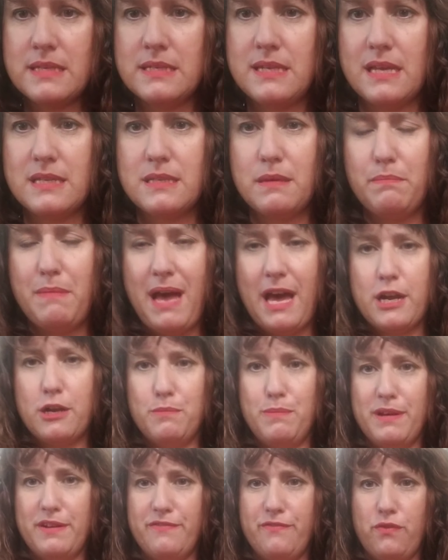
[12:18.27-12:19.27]
It doesn't matter,
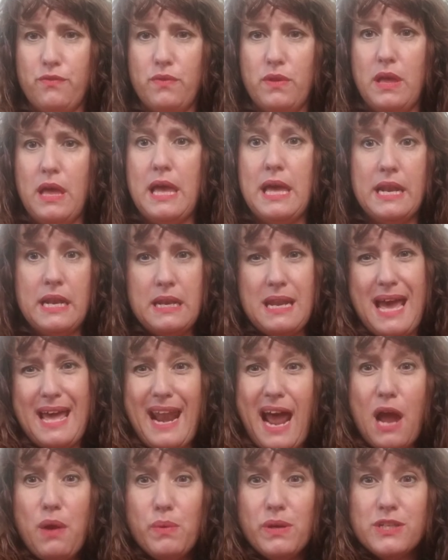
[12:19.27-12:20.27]
but and and
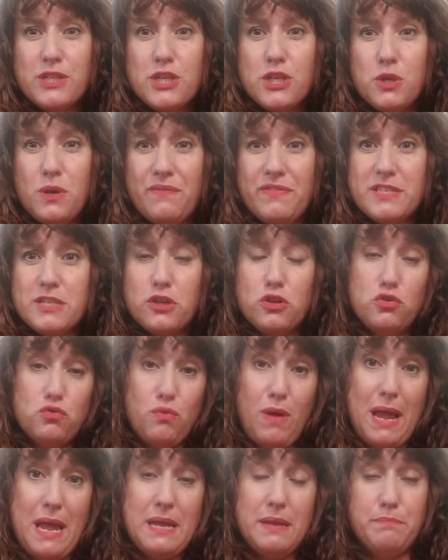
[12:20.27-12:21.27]
I will too if it's a
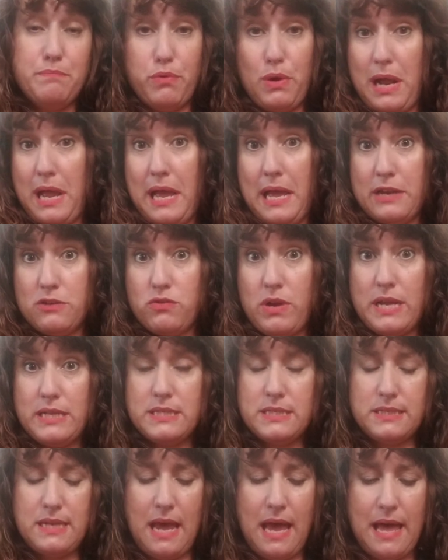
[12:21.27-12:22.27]
great brand or great
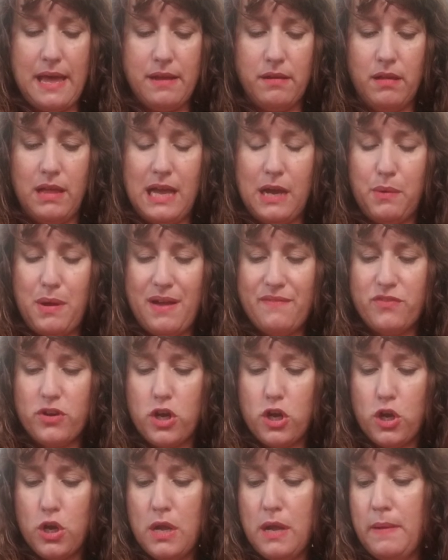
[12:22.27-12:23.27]
style.
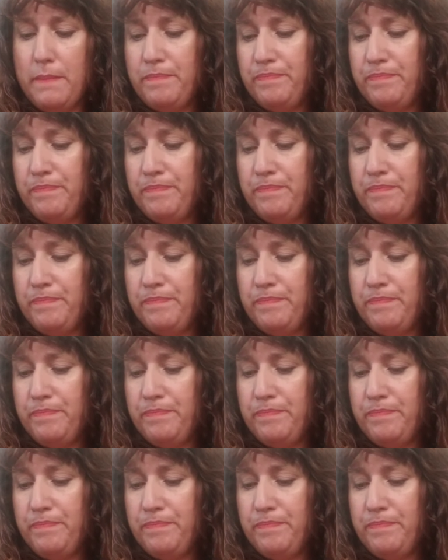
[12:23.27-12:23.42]
However,